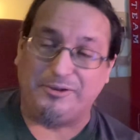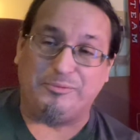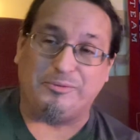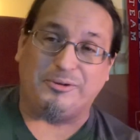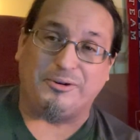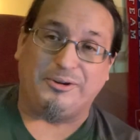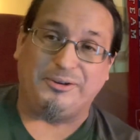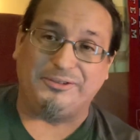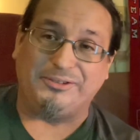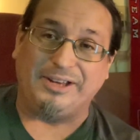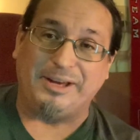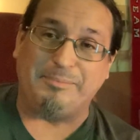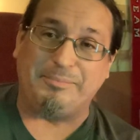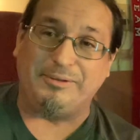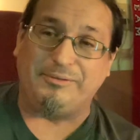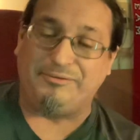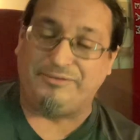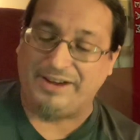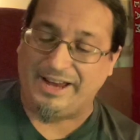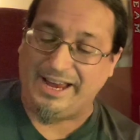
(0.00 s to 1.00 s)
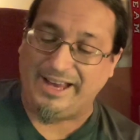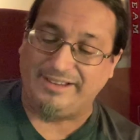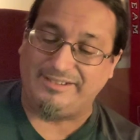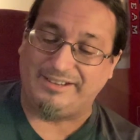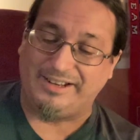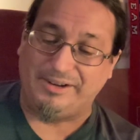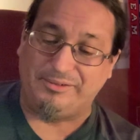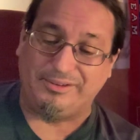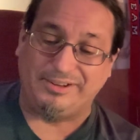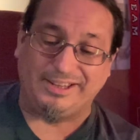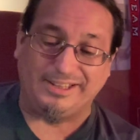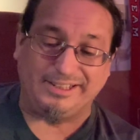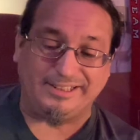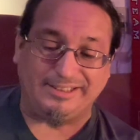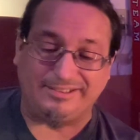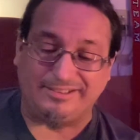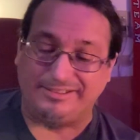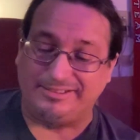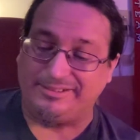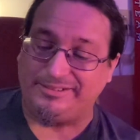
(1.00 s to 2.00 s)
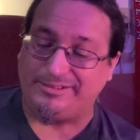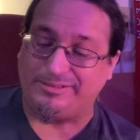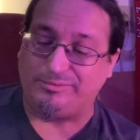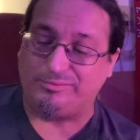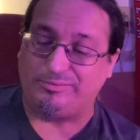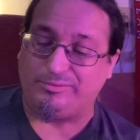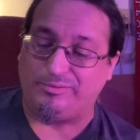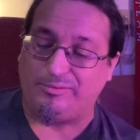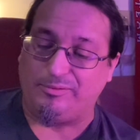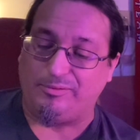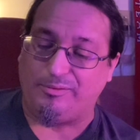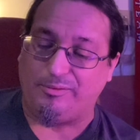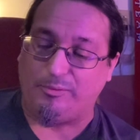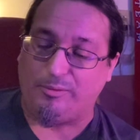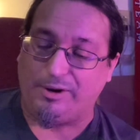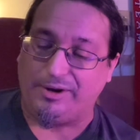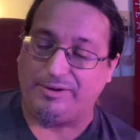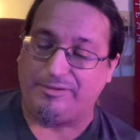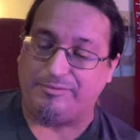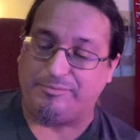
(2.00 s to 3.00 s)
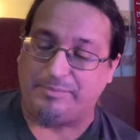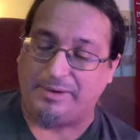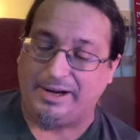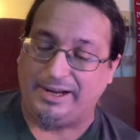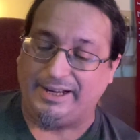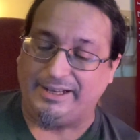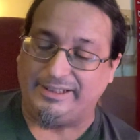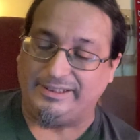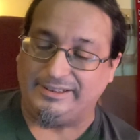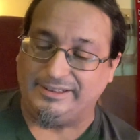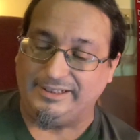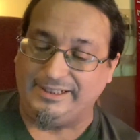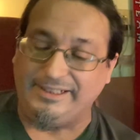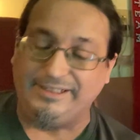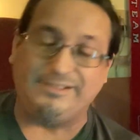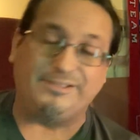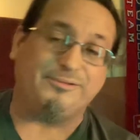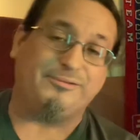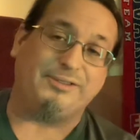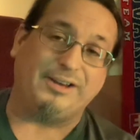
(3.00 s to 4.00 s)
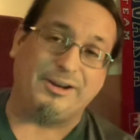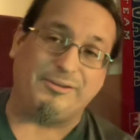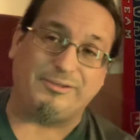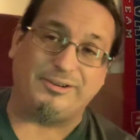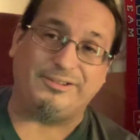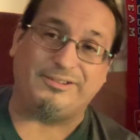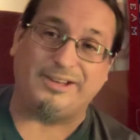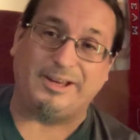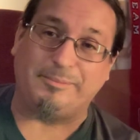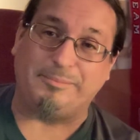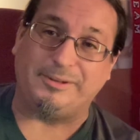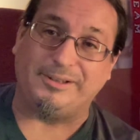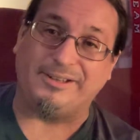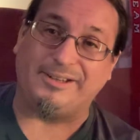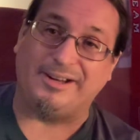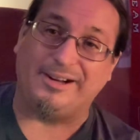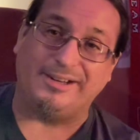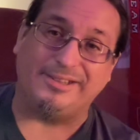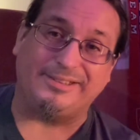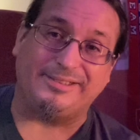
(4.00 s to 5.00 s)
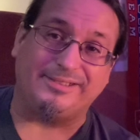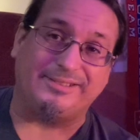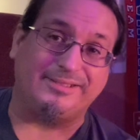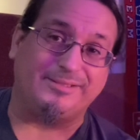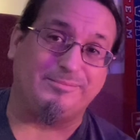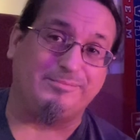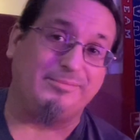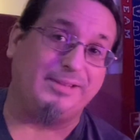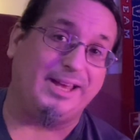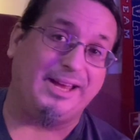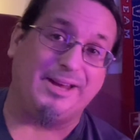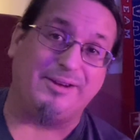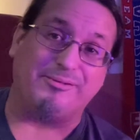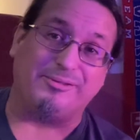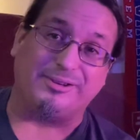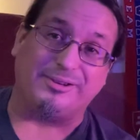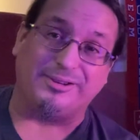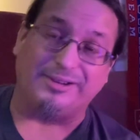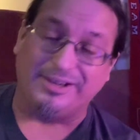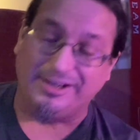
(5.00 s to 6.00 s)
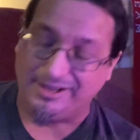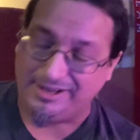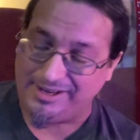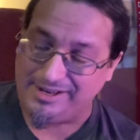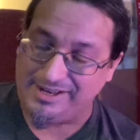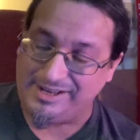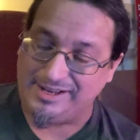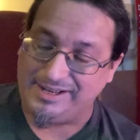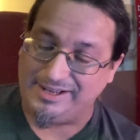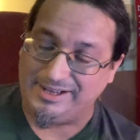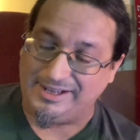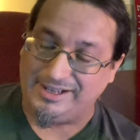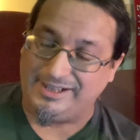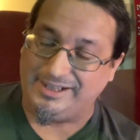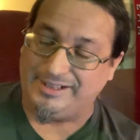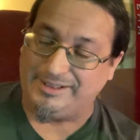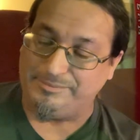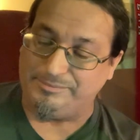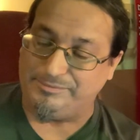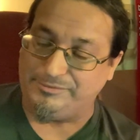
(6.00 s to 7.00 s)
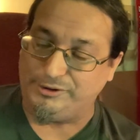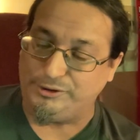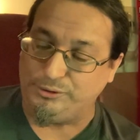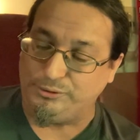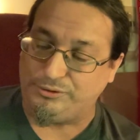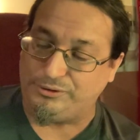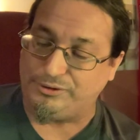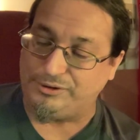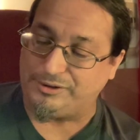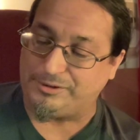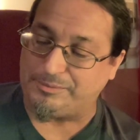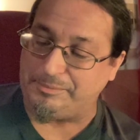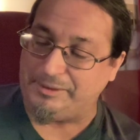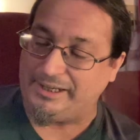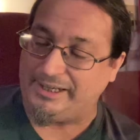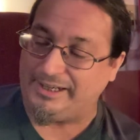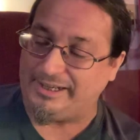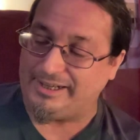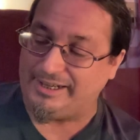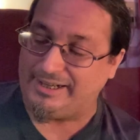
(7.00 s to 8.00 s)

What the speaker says: all Zeppelin fans and everything. This is one of my least favorite Zeppelin cuts ever. You Shook Me.